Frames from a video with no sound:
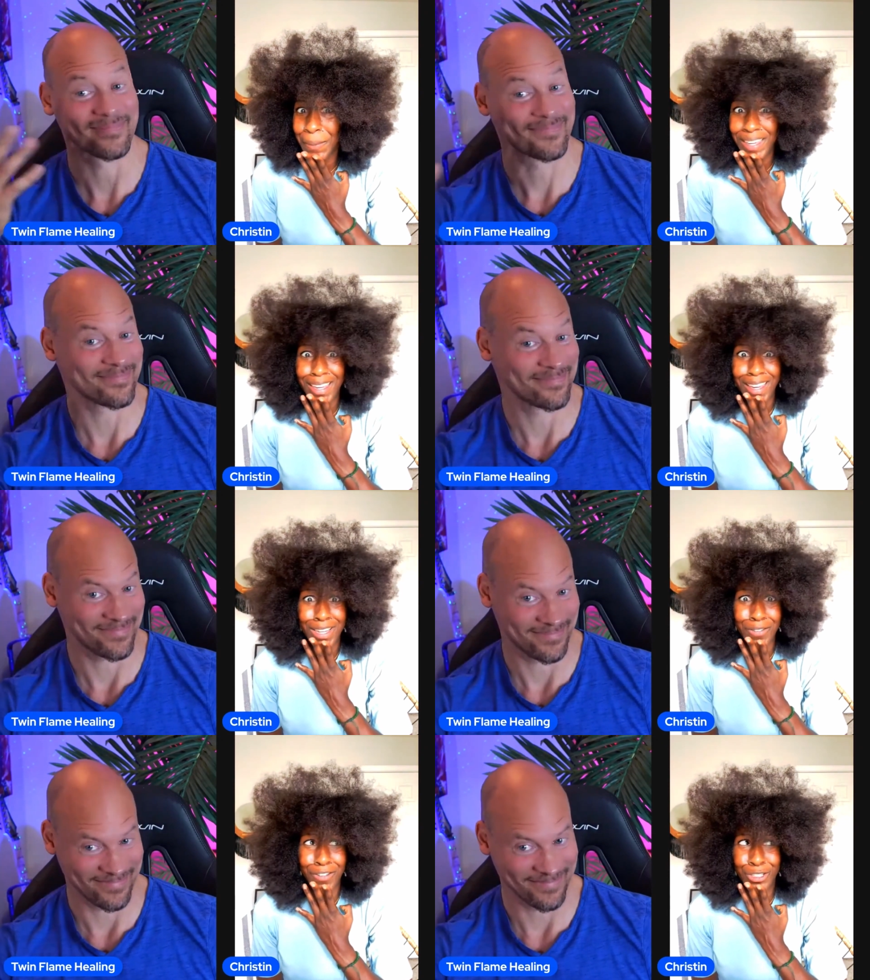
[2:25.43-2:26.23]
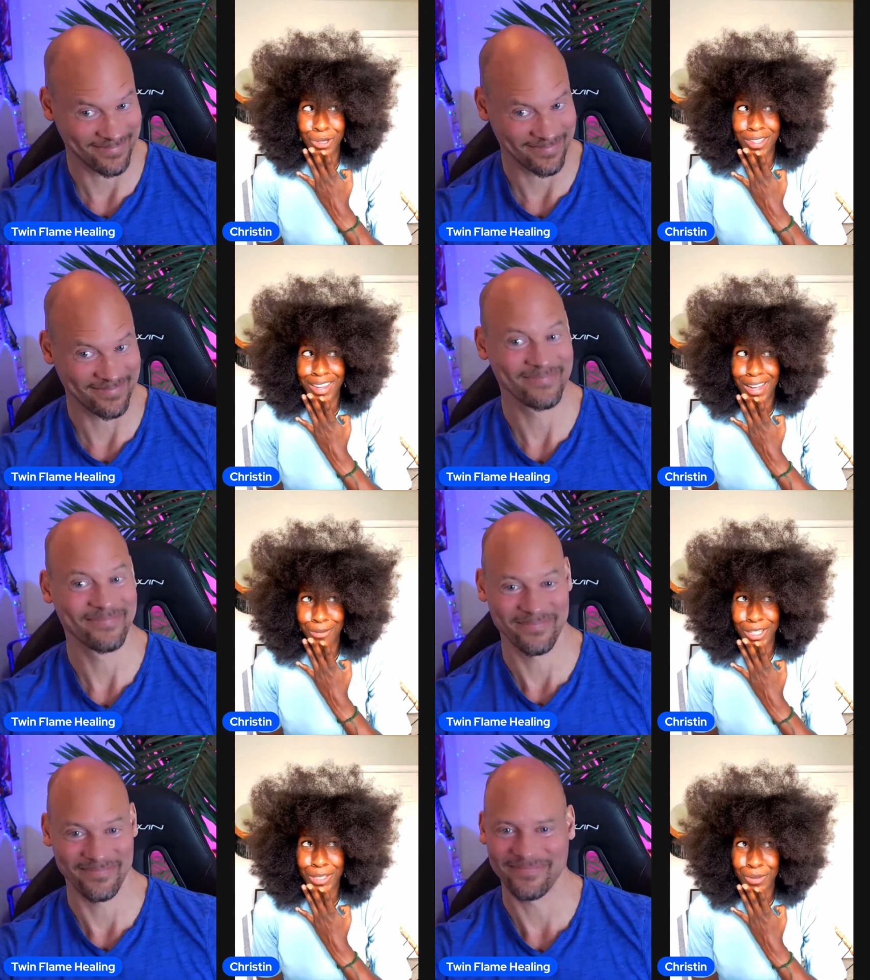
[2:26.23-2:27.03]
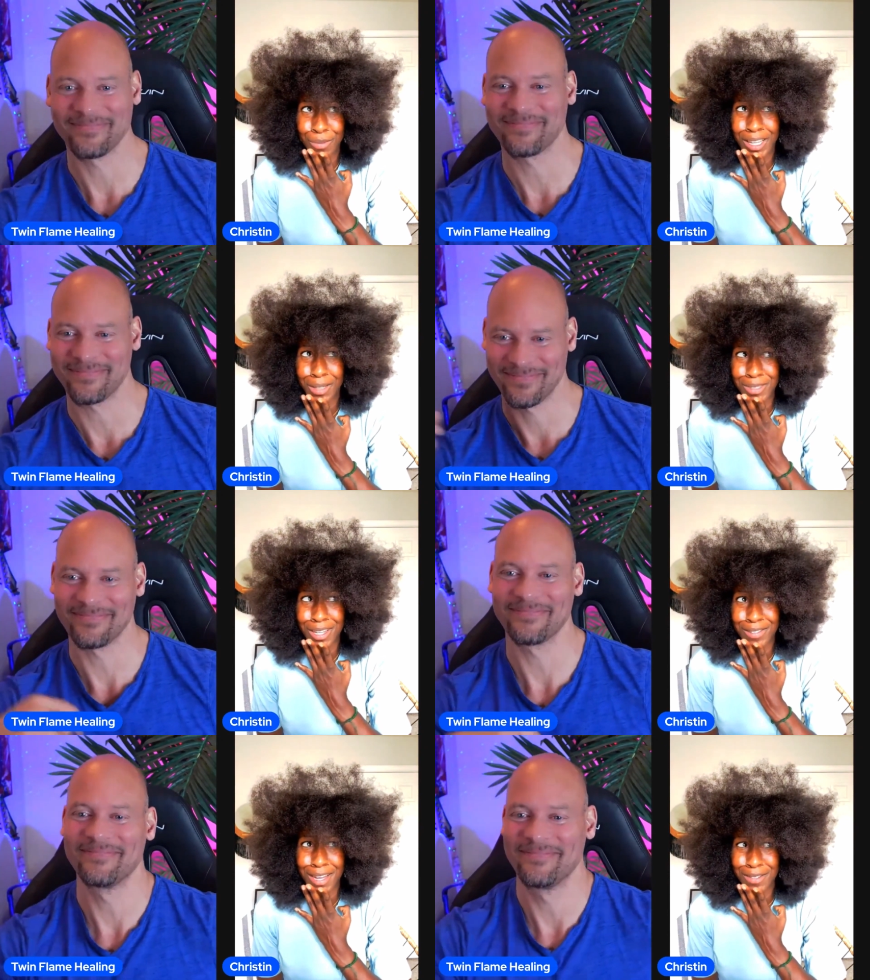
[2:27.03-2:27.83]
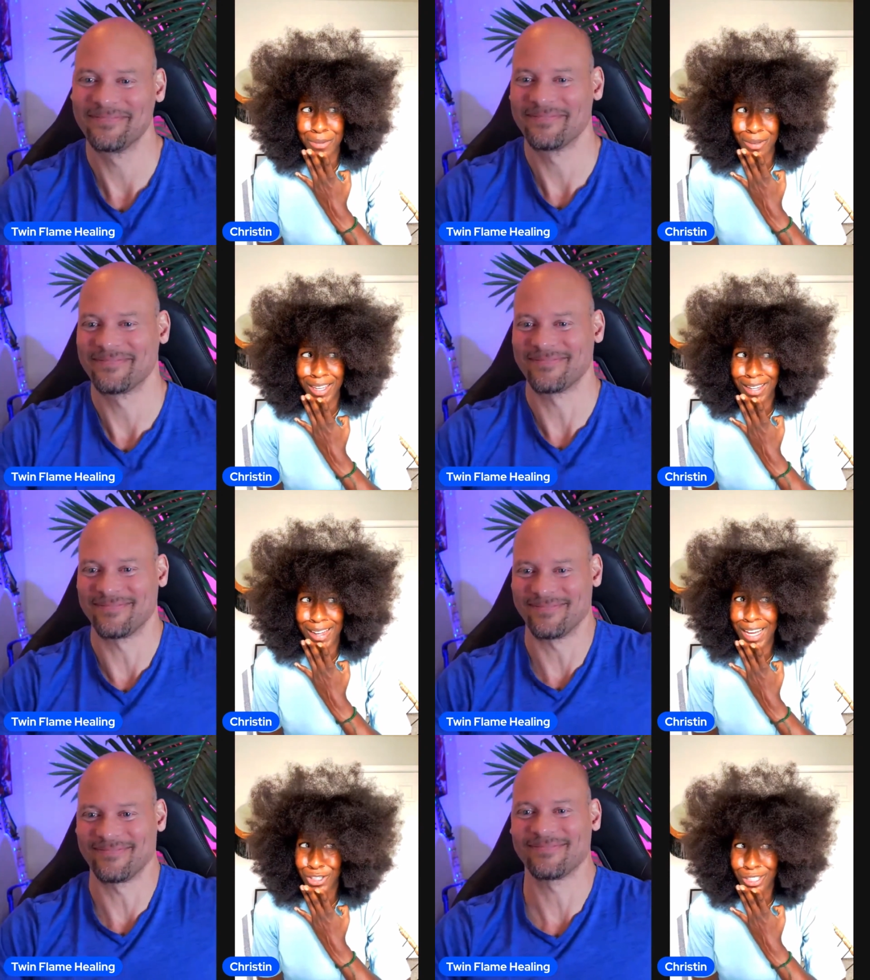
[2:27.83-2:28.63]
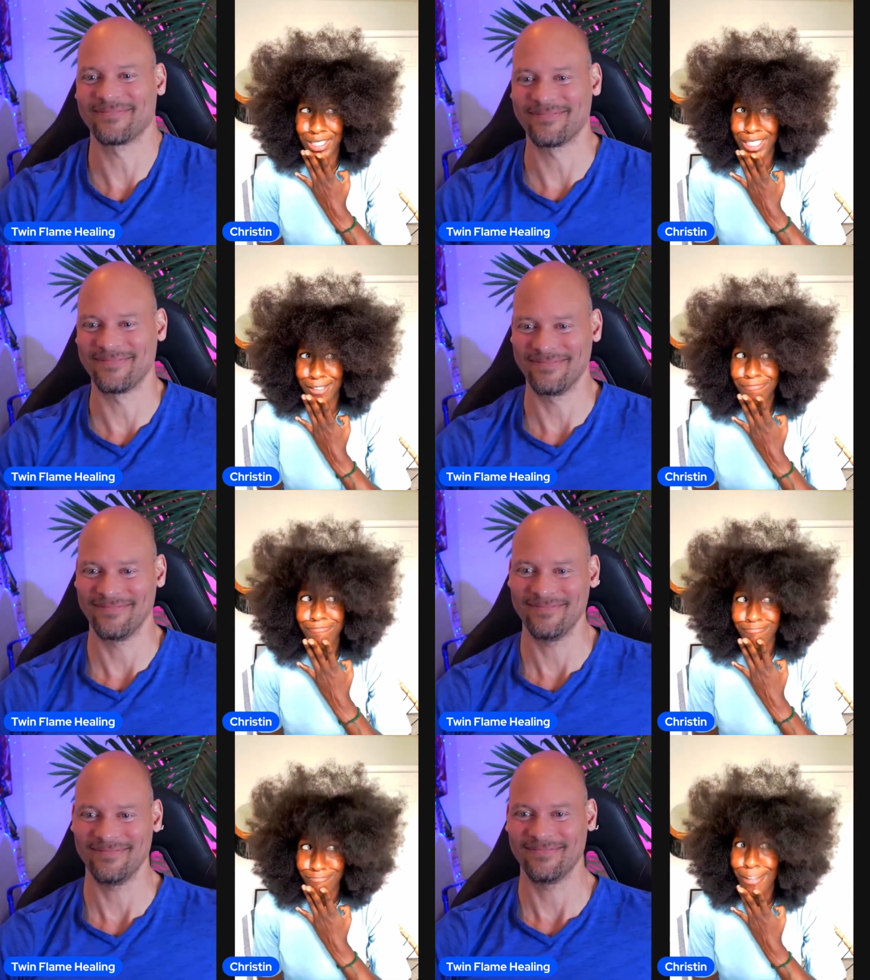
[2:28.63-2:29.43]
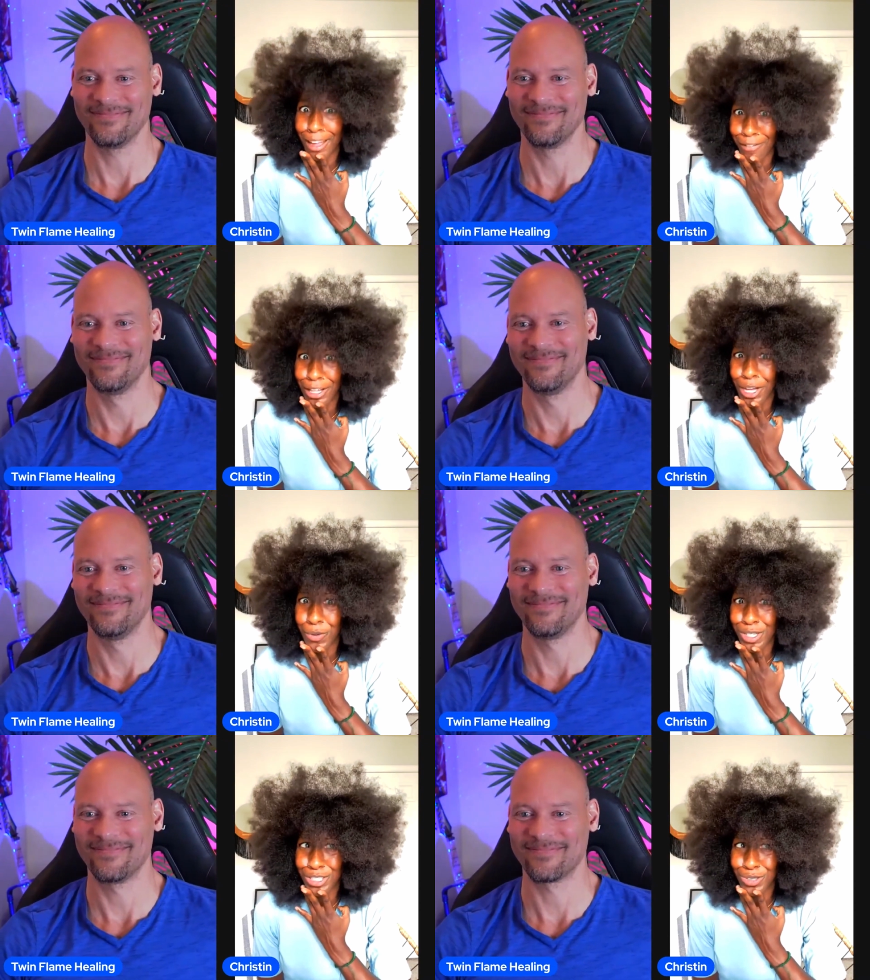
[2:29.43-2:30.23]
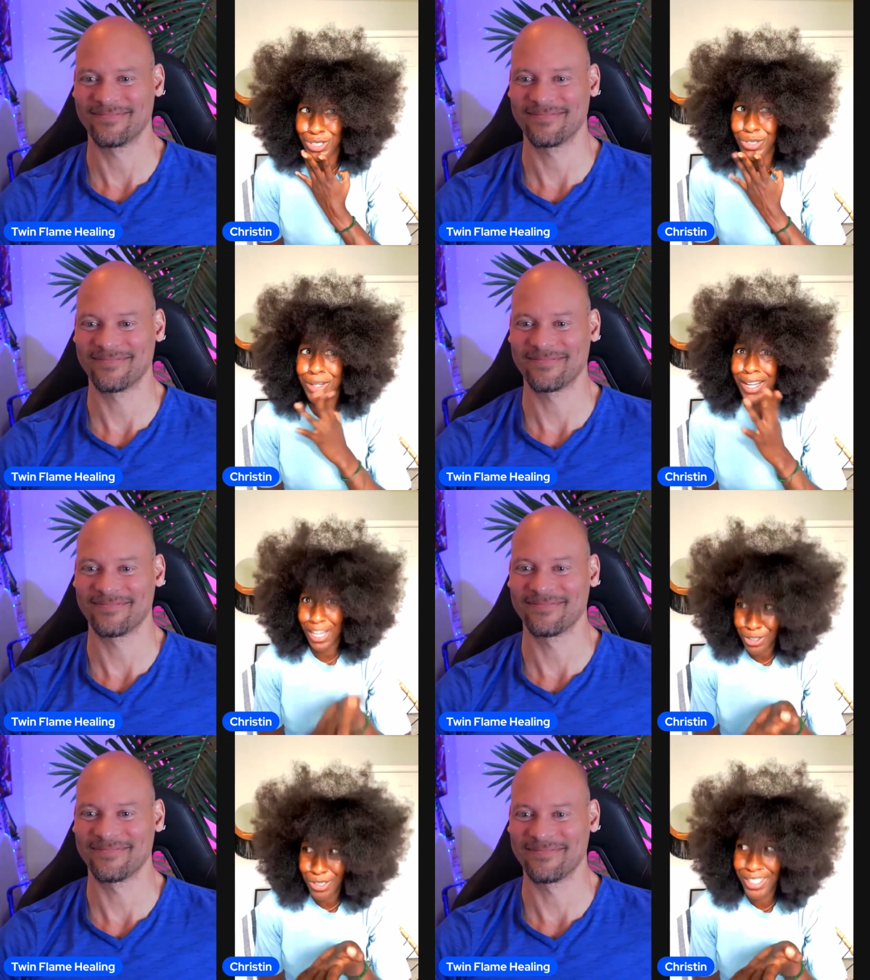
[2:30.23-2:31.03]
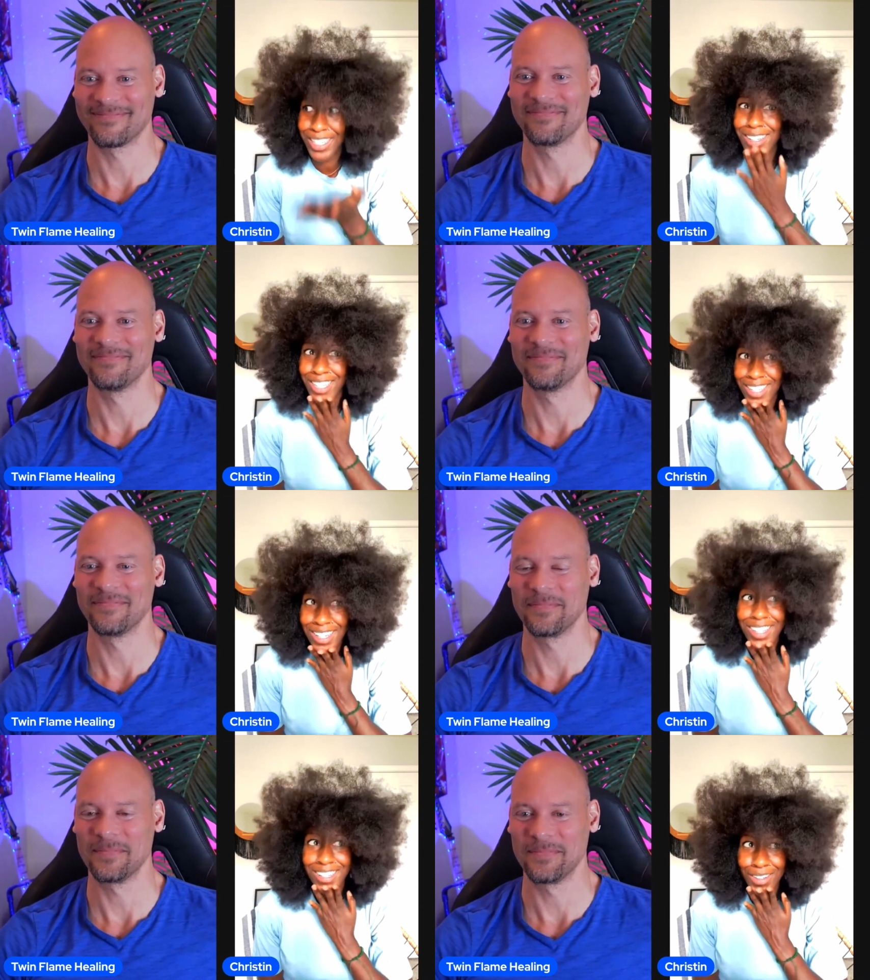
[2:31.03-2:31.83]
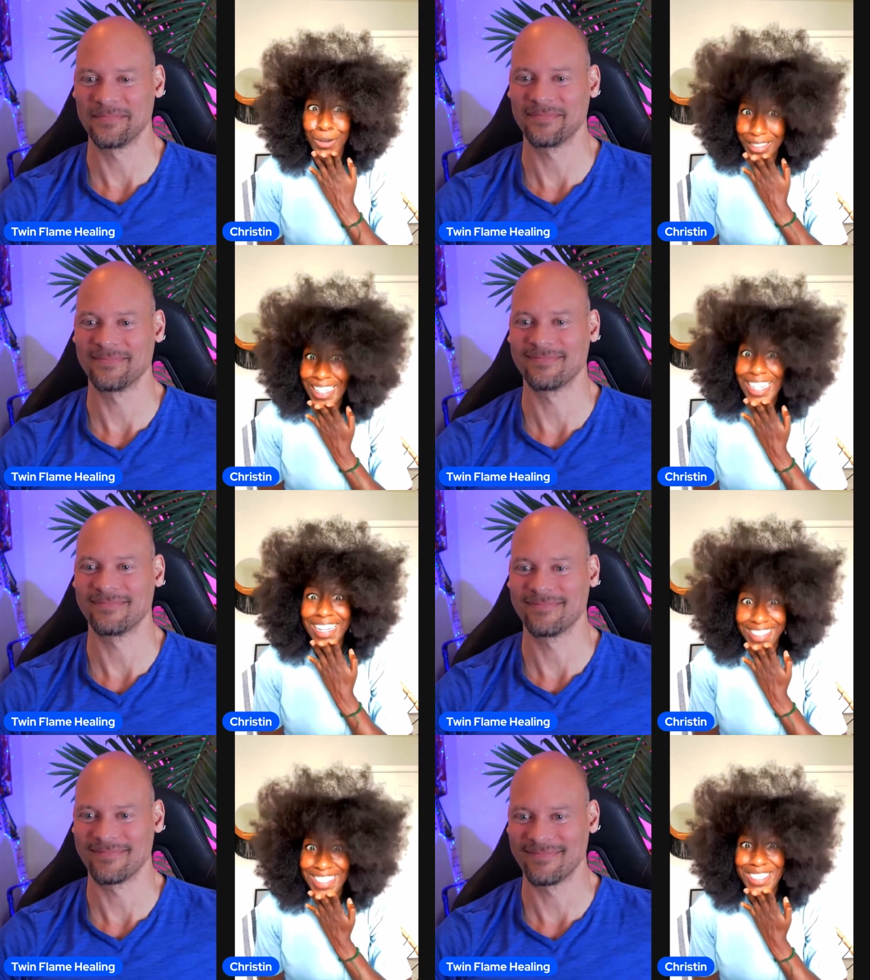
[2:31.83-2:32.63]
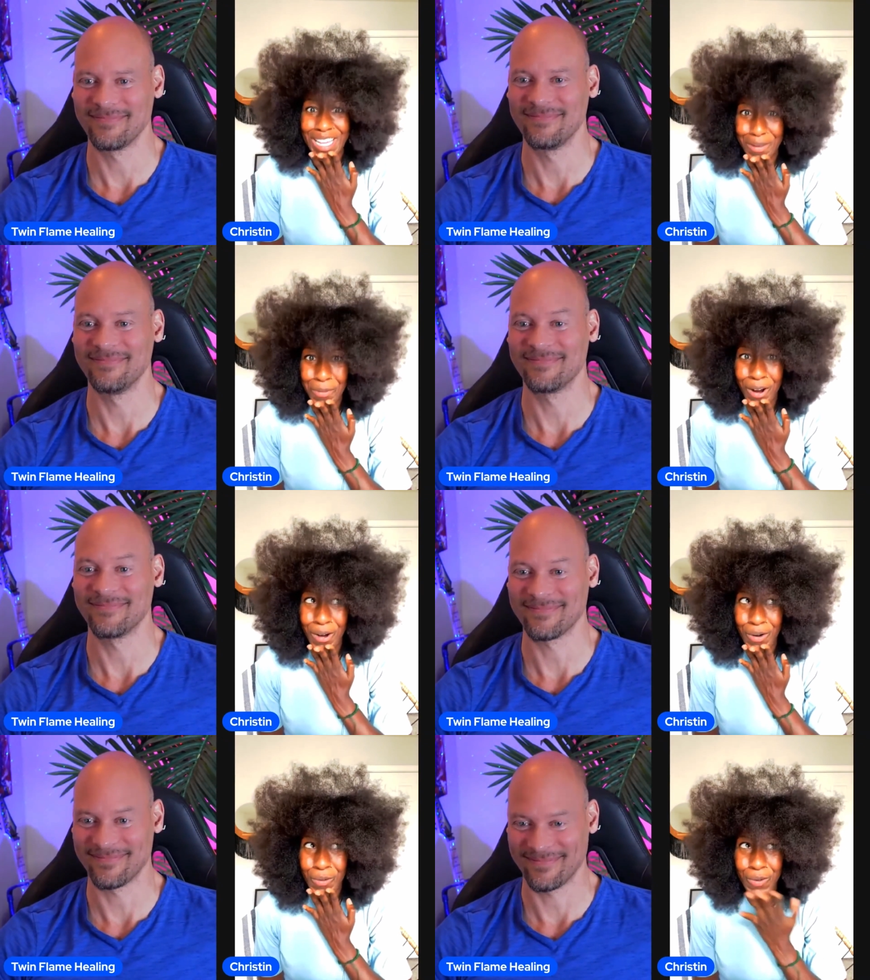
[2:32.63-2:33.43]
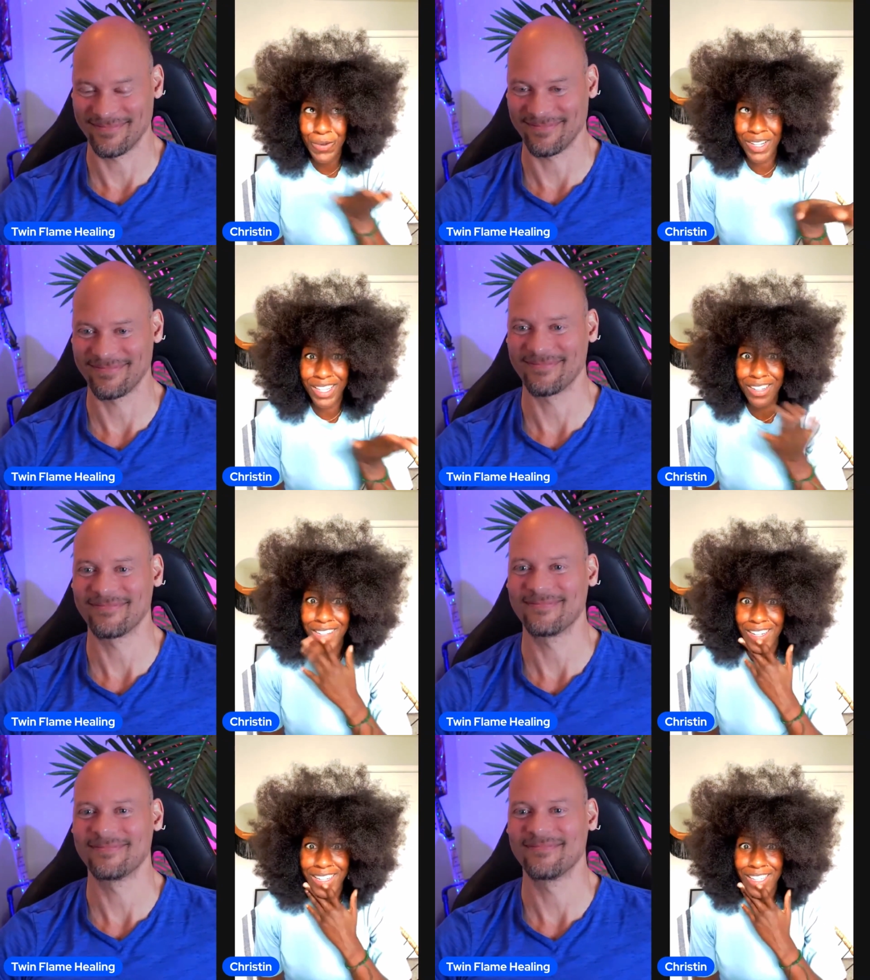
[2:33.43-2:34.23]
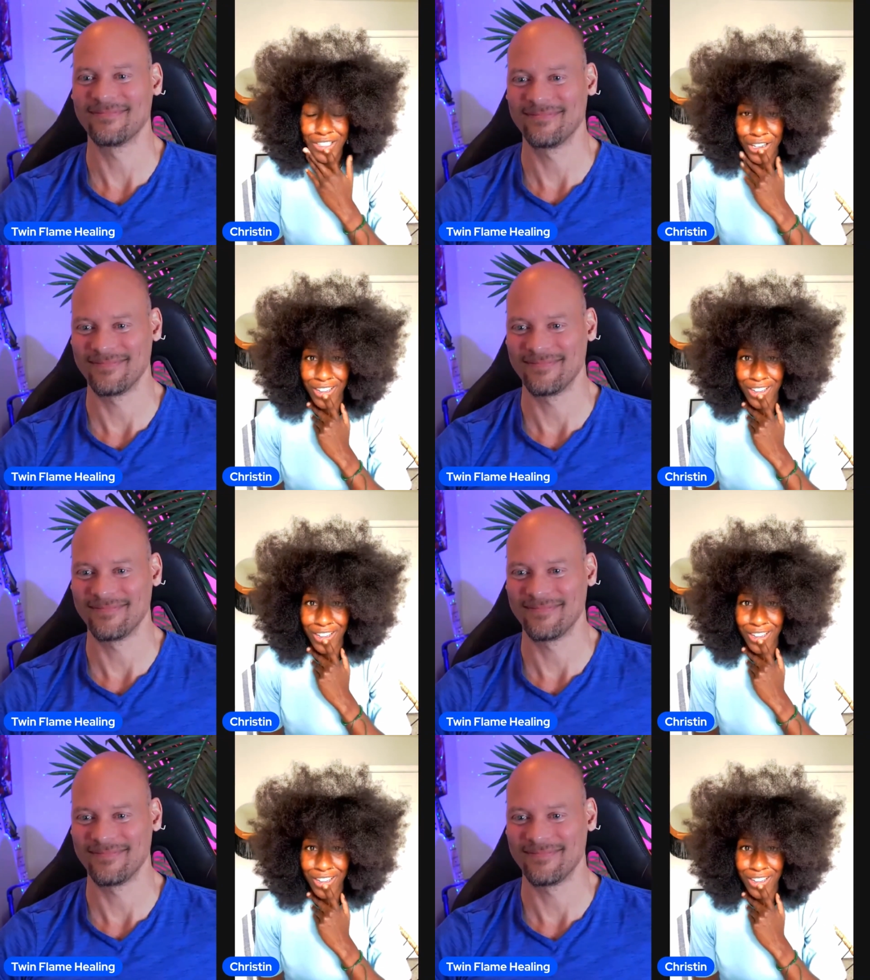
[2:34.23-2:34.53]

Speaker 1: being individual that I really was making themselves out to be. And actually, they have a lot of work to do too. And actually, we need this time apart or we were literally going to kill each